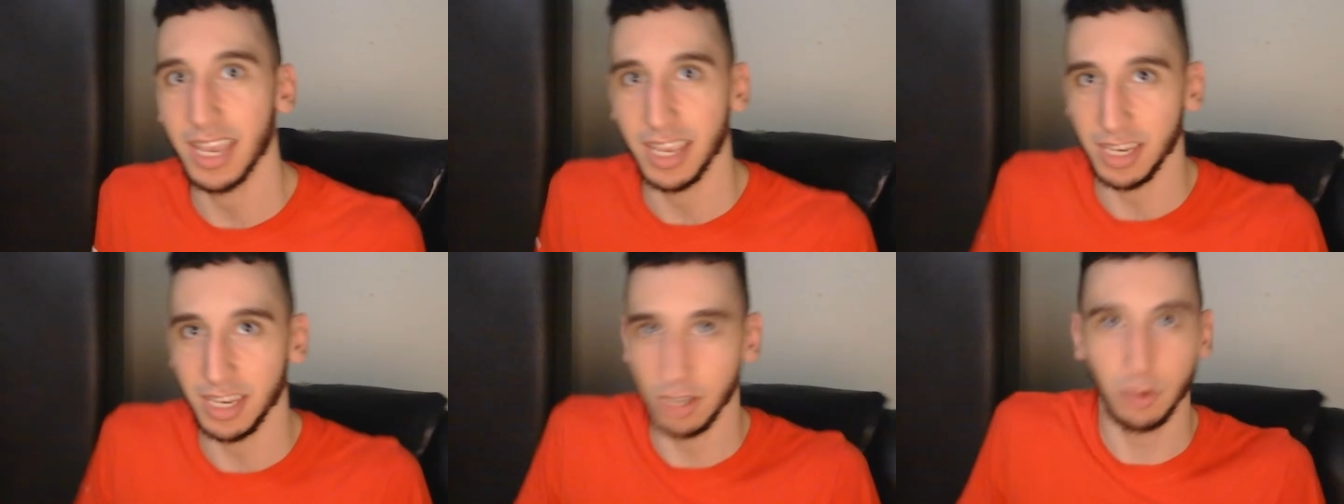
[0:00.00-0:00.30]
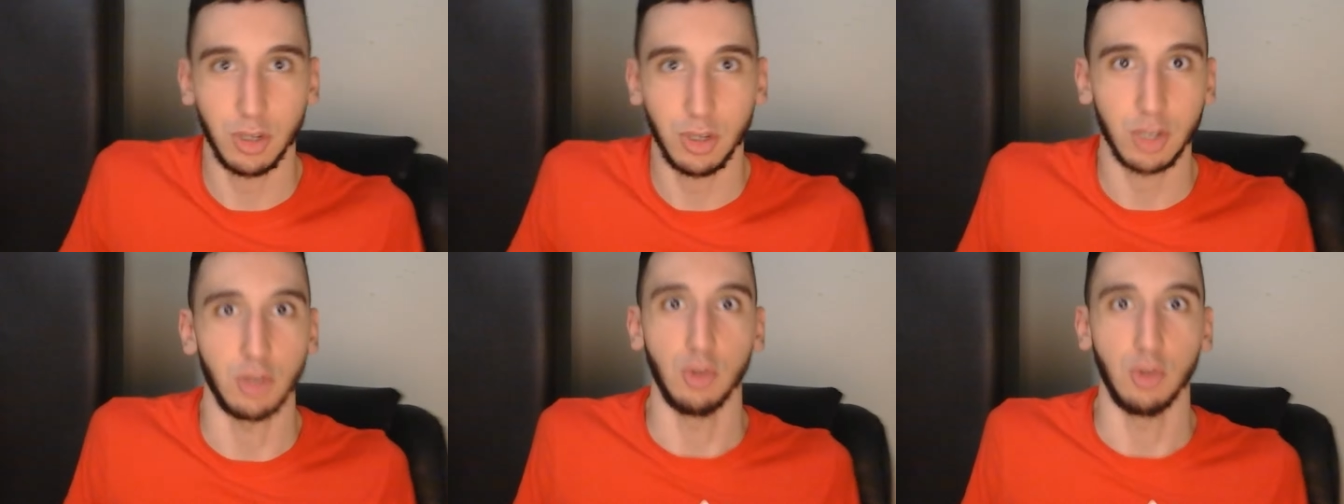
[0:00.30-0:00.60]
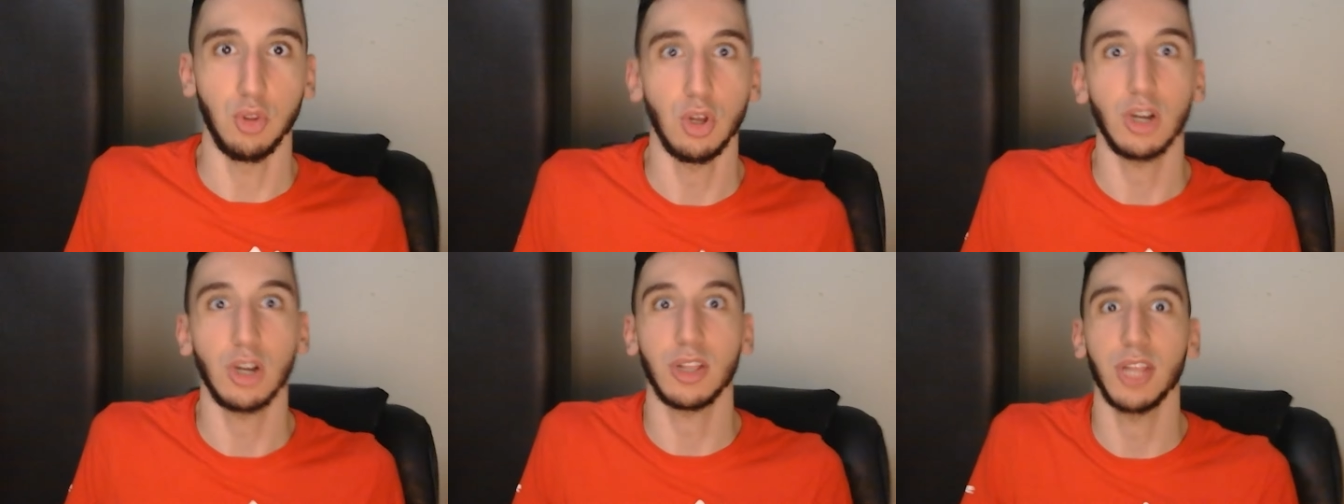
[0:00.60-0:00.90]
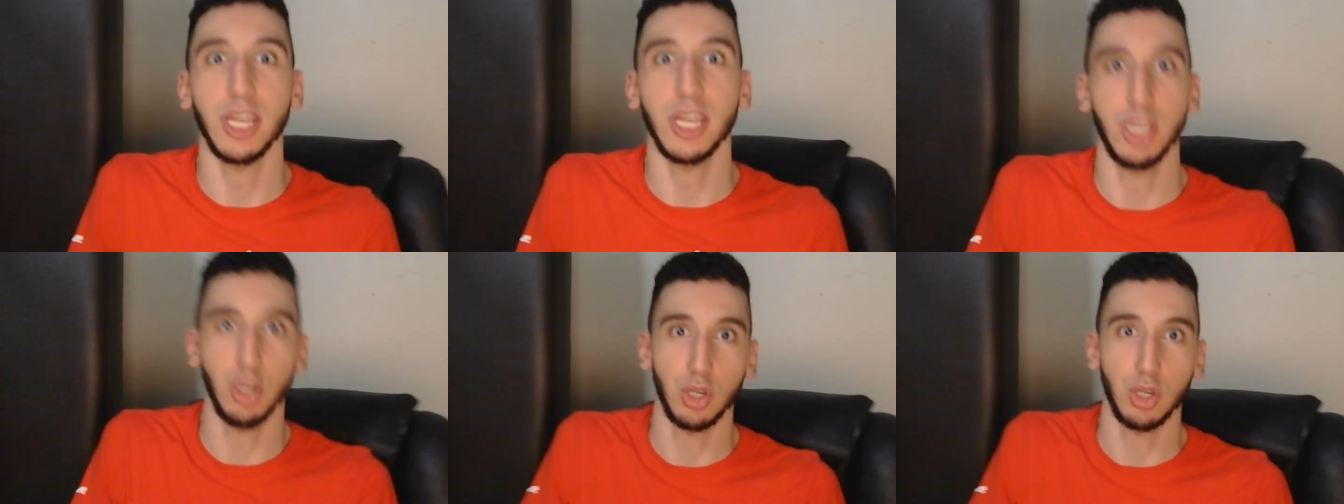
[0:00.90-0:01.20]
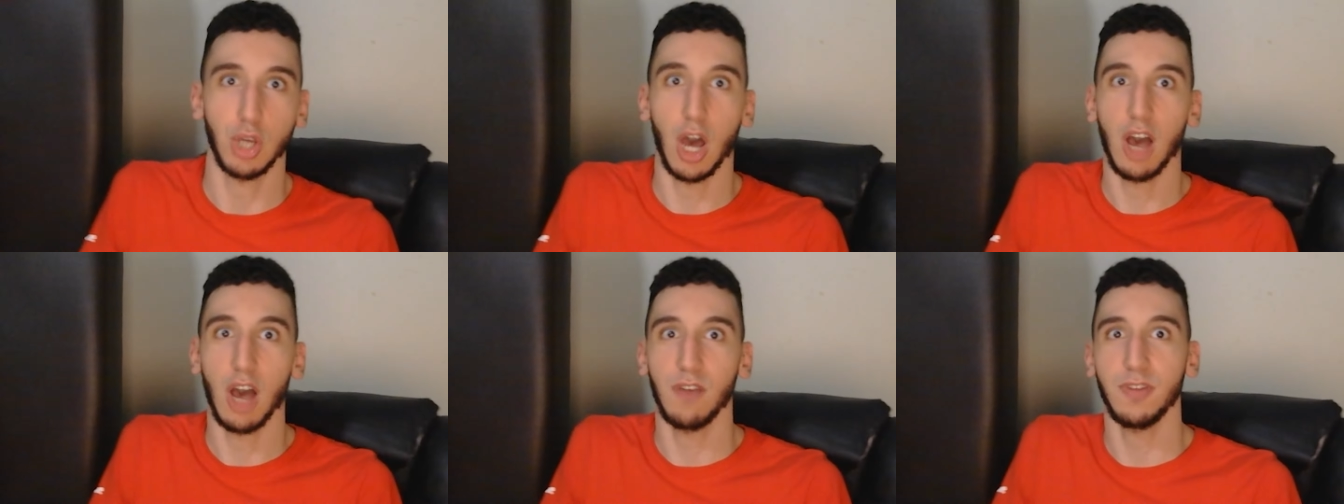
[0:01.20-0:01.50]
and you just look like you're
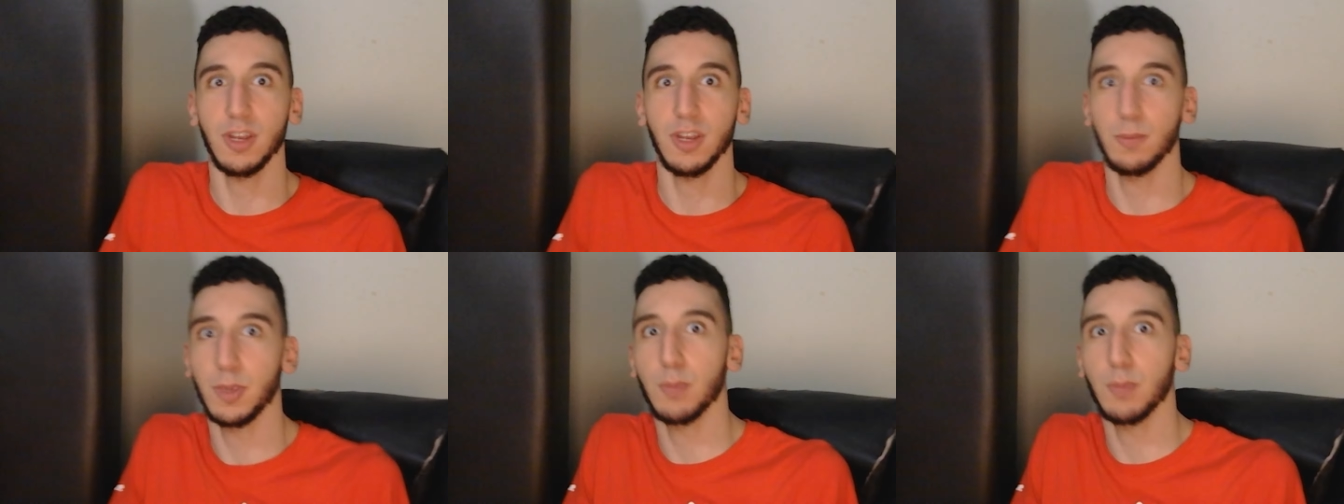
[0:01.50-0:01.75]
confident,